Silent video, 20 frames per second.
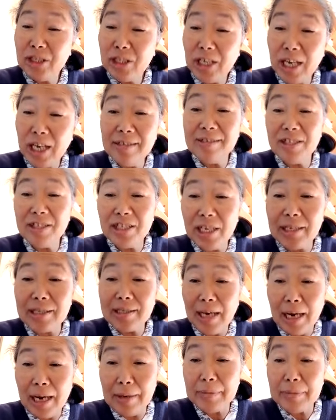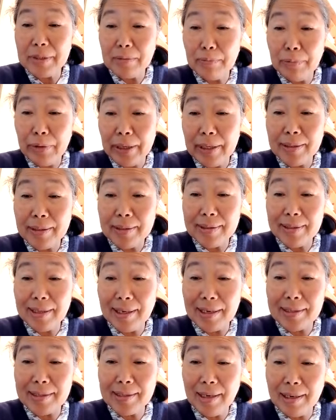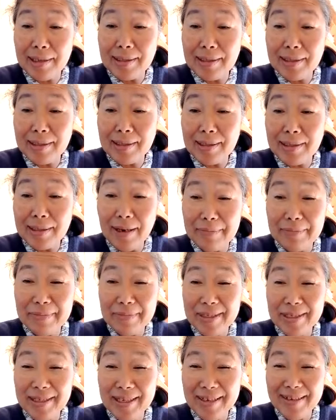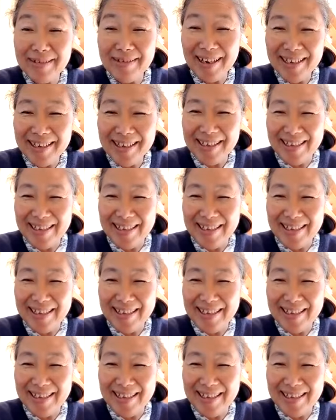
challenging times brings exciting times, right?